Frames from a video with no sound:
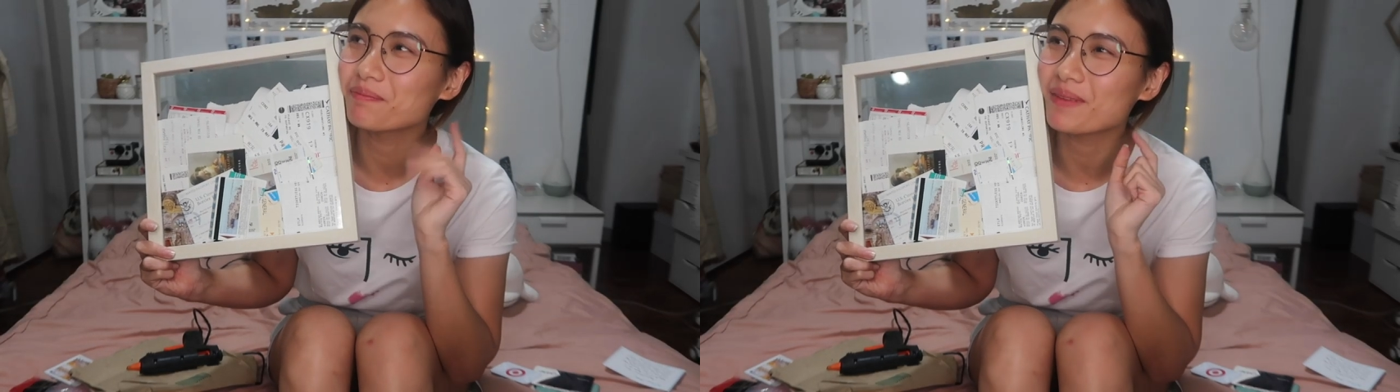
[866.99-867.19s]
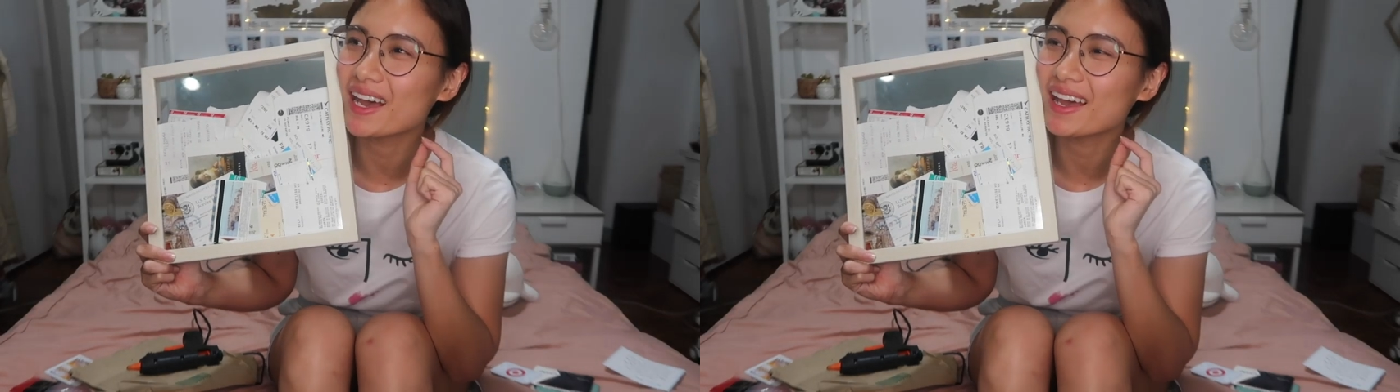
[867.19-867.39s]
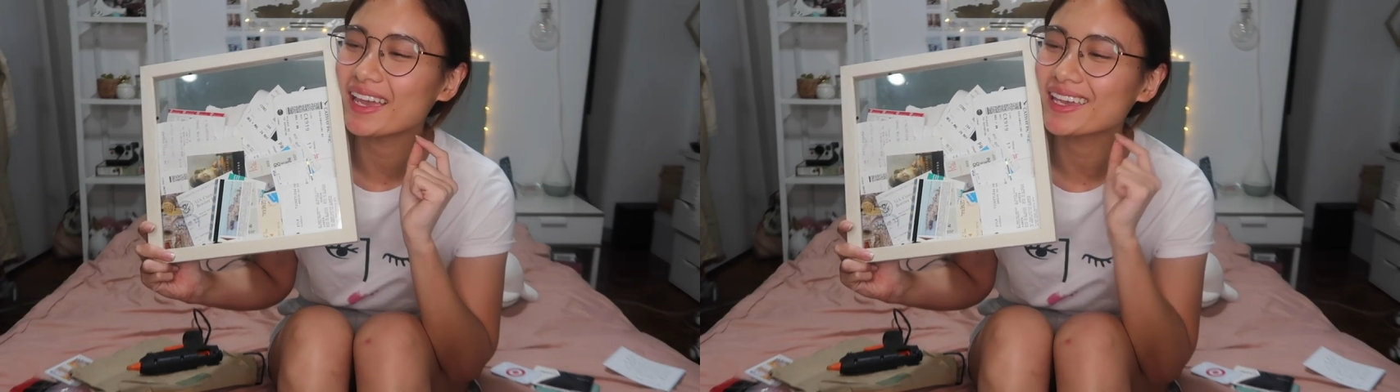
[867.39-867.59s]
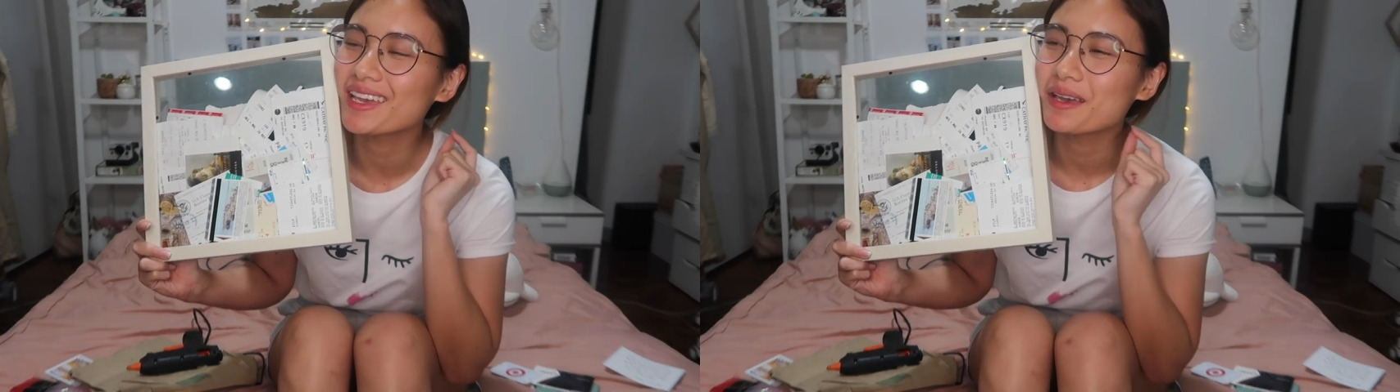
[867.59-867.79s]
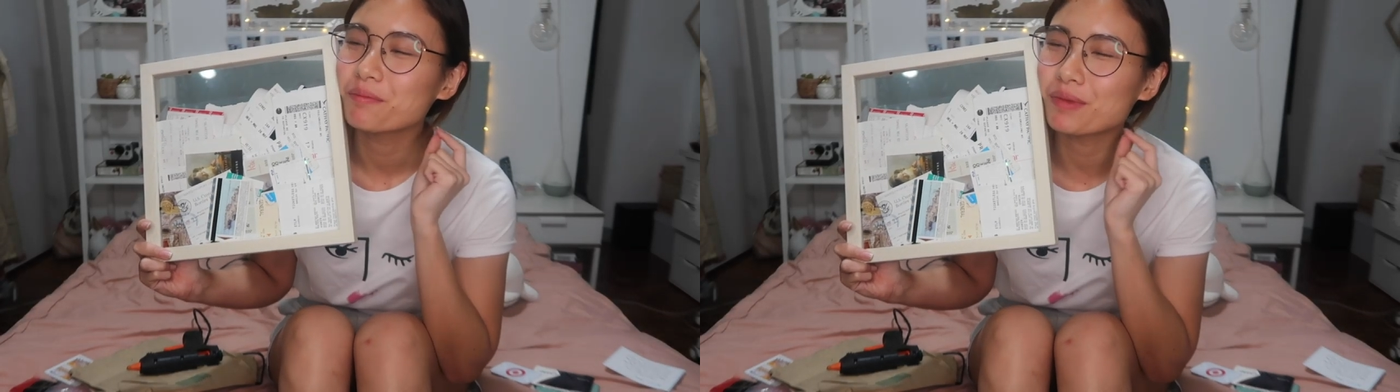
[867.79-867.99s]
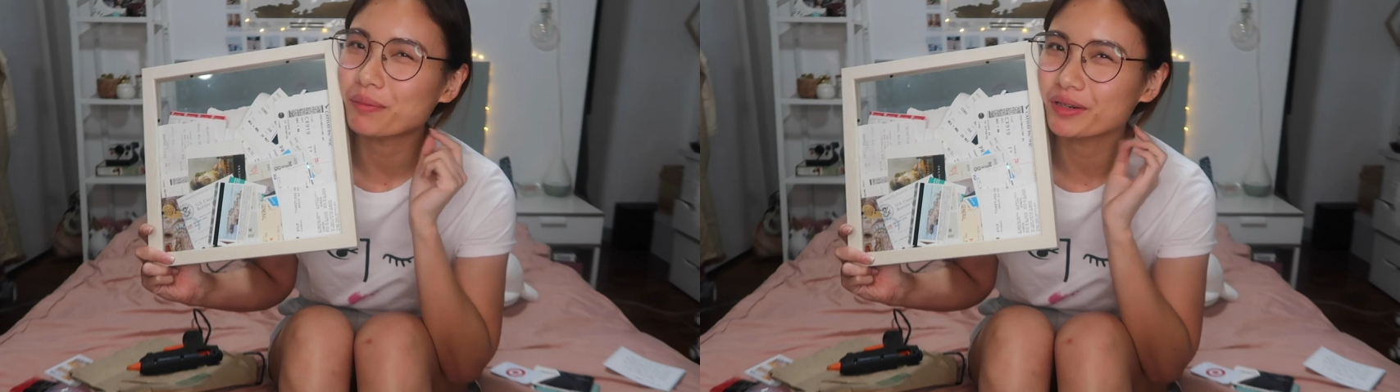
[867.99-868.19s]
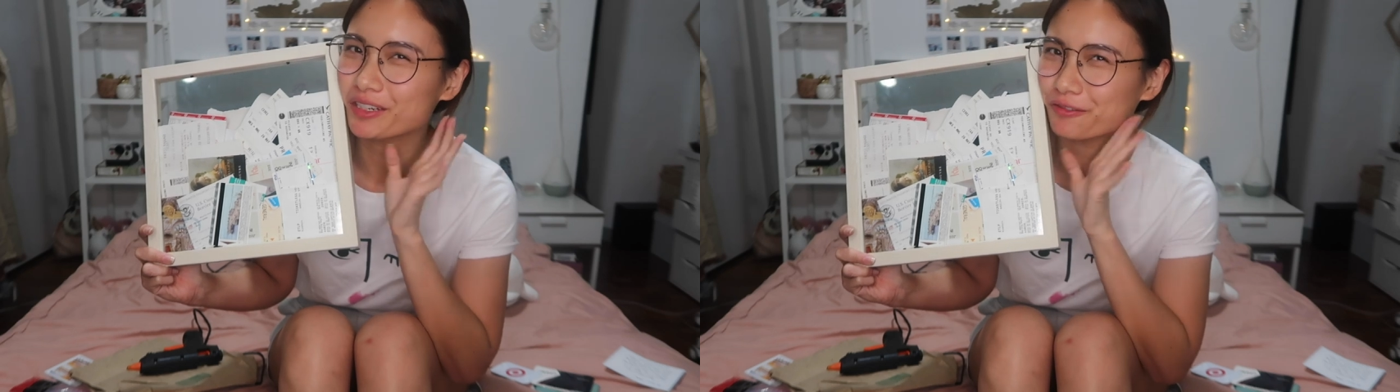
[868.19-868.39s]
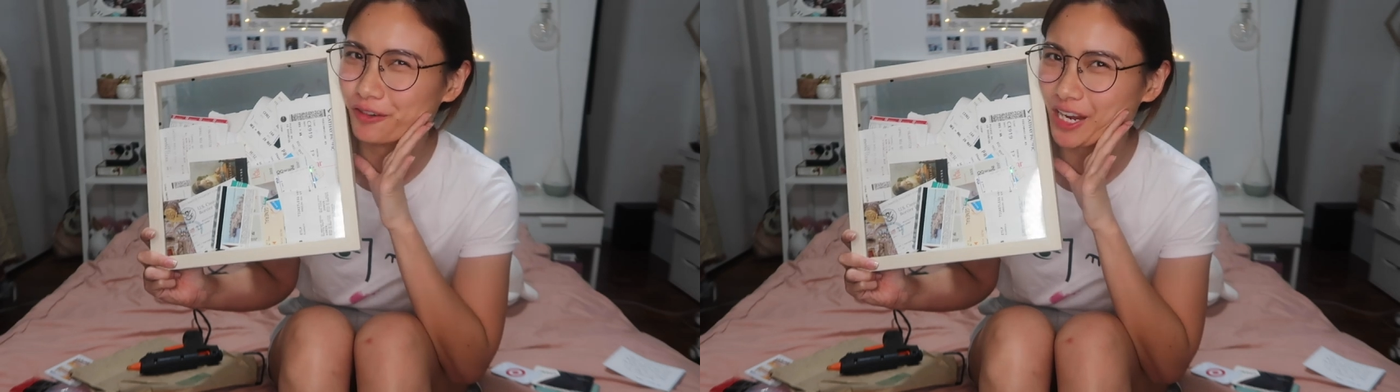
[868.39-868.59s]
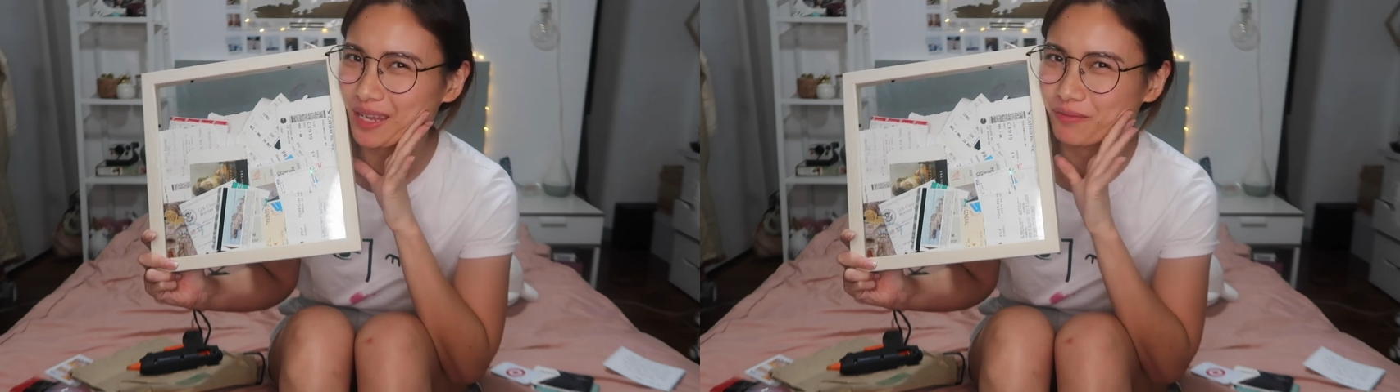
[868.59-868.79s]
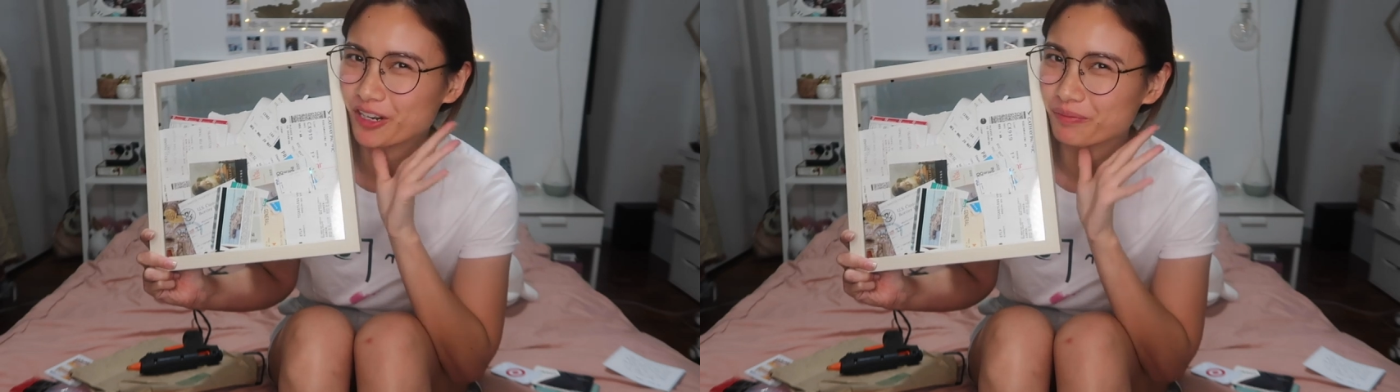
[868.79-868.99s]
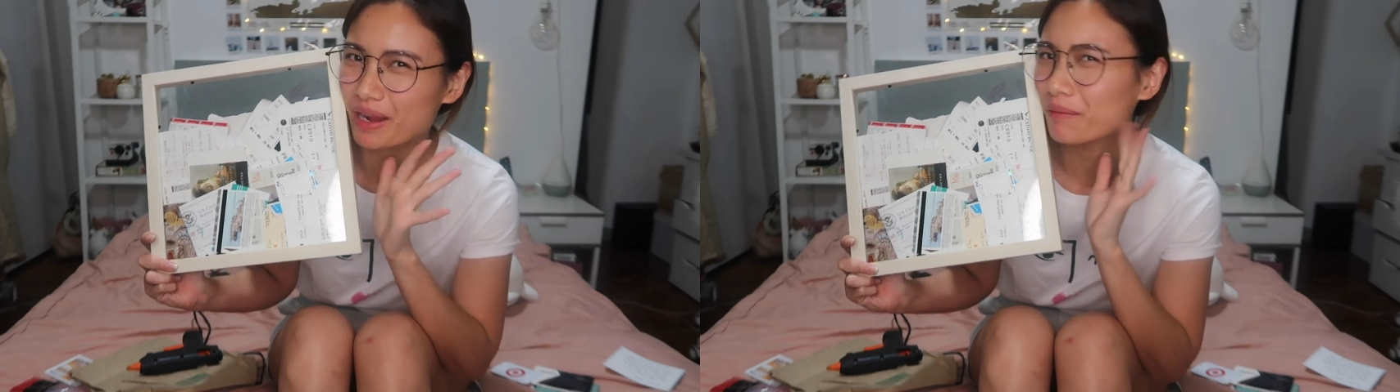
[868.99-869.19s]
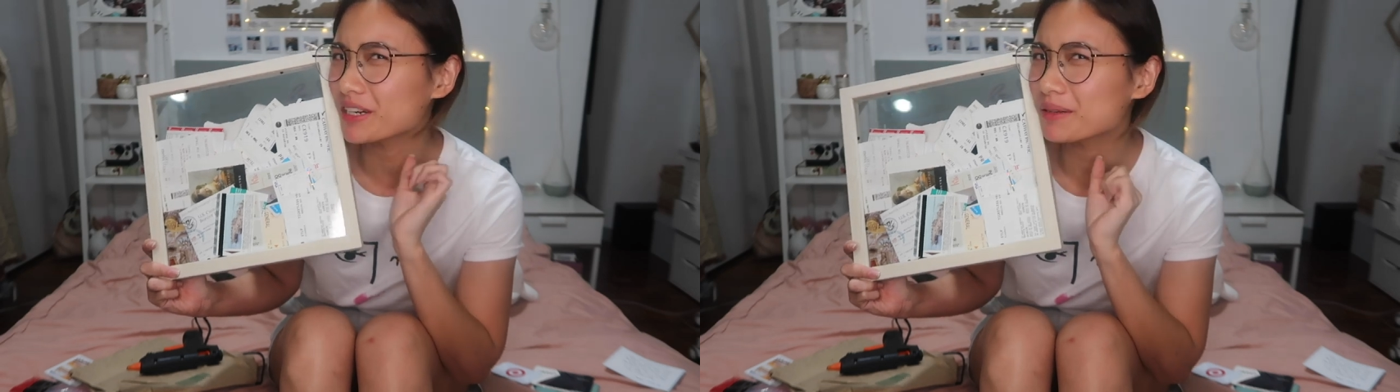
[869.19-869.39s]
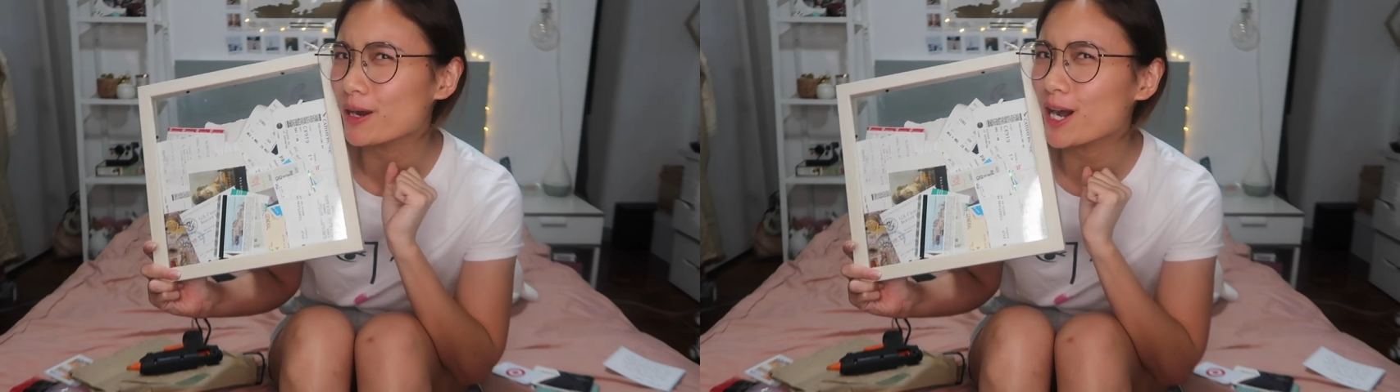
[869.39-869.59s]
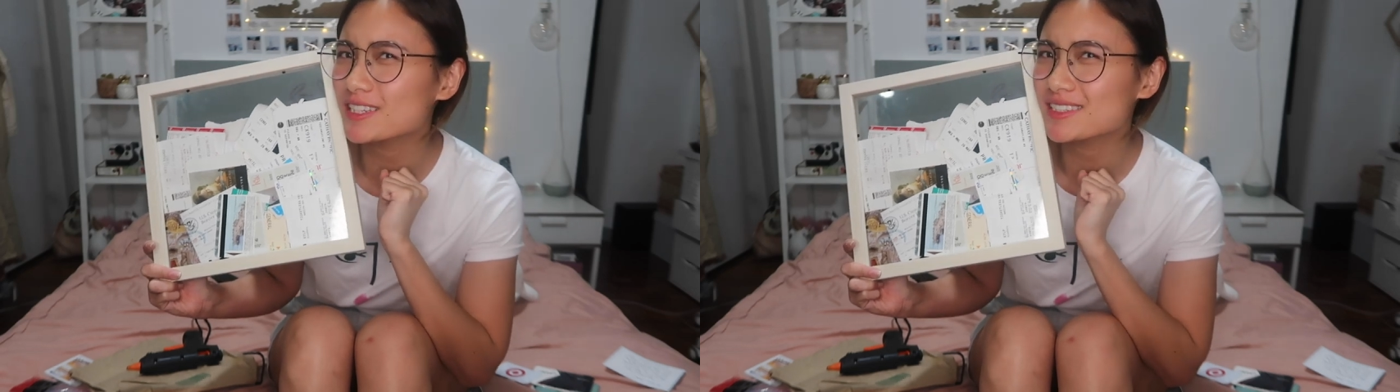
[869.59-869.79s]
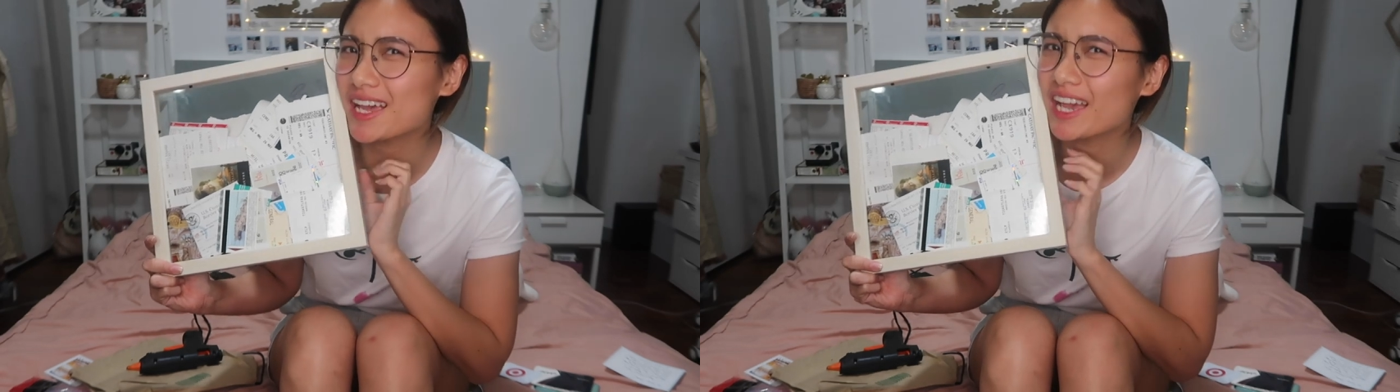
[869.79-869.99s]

my memory frame or memory box.